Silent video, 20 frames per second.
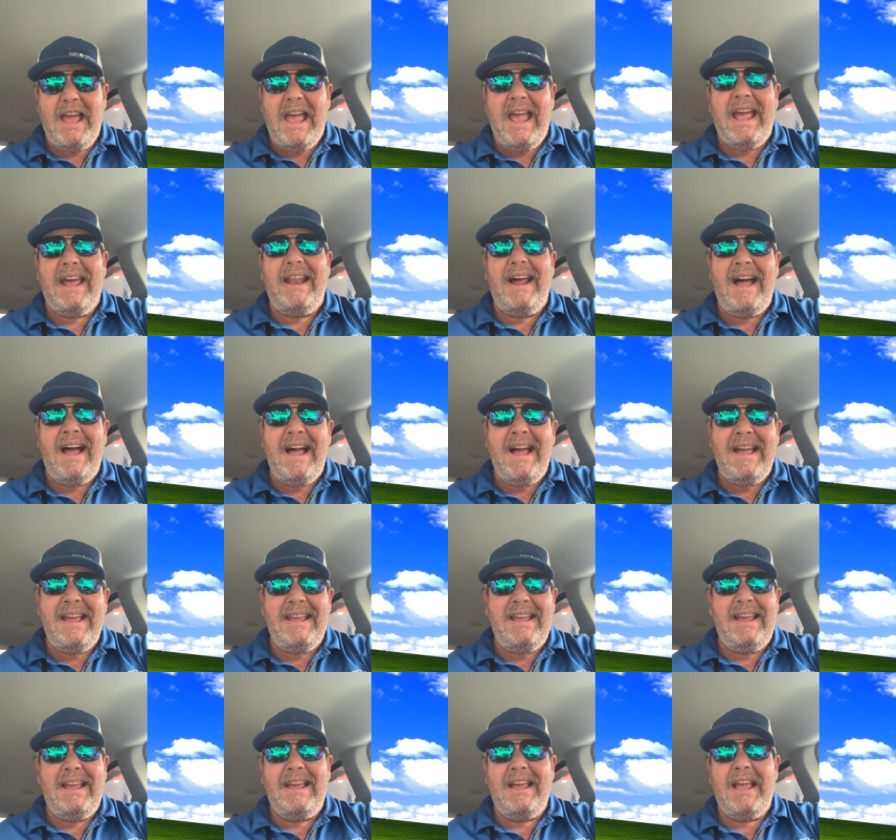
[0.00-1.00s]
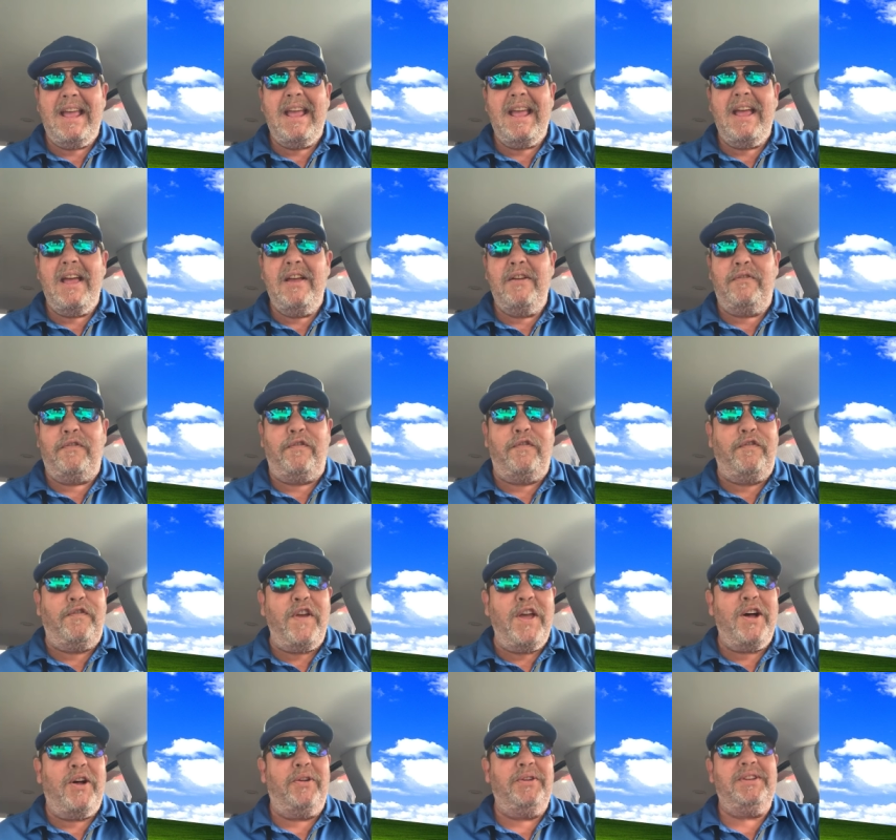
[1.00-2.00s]
And I
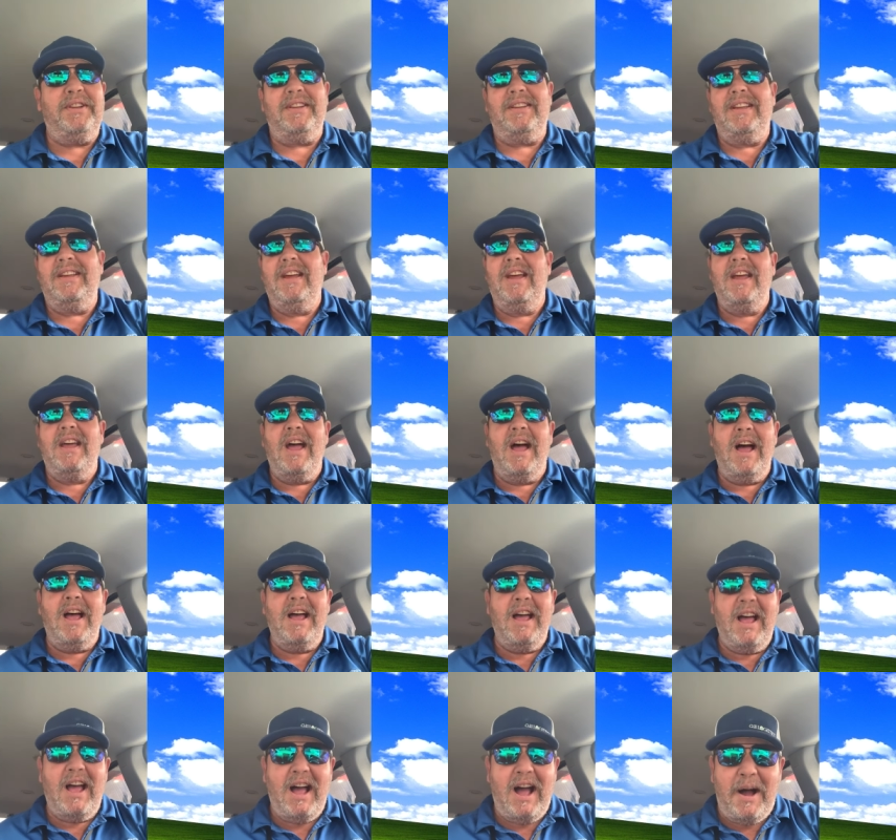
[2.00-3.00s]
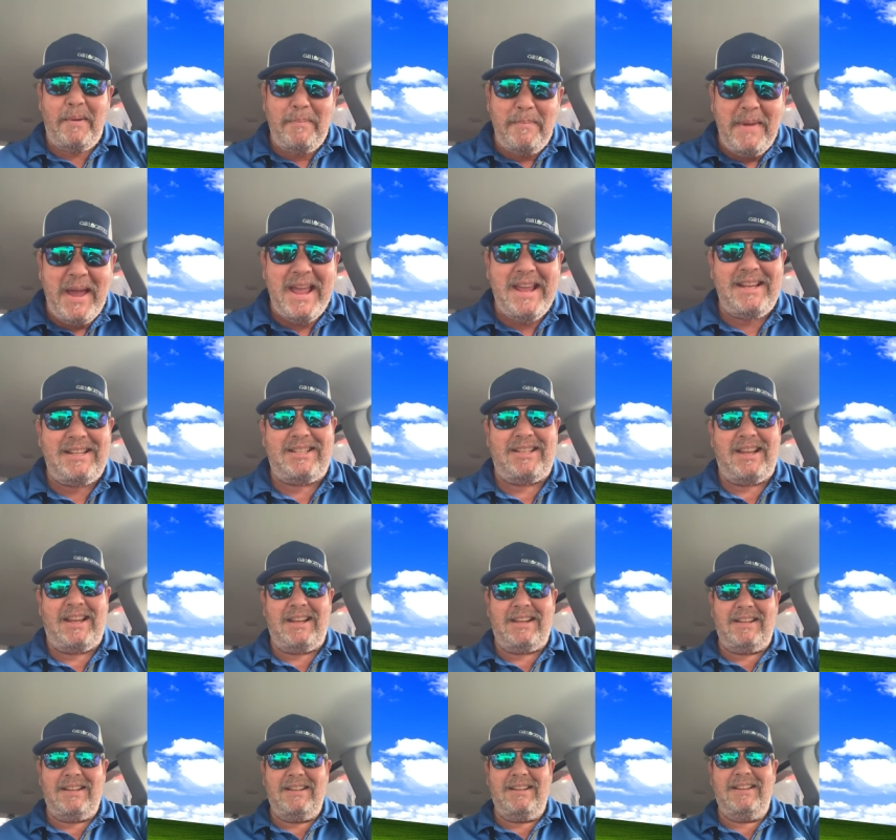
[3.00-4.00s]
felt
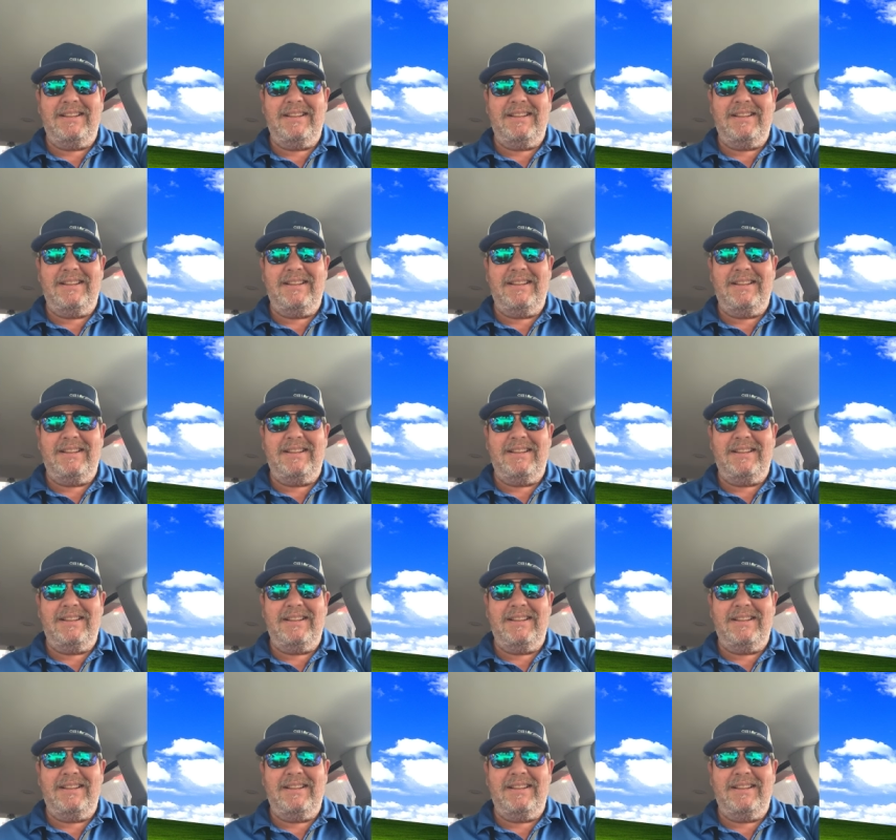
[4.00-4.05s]
amazing.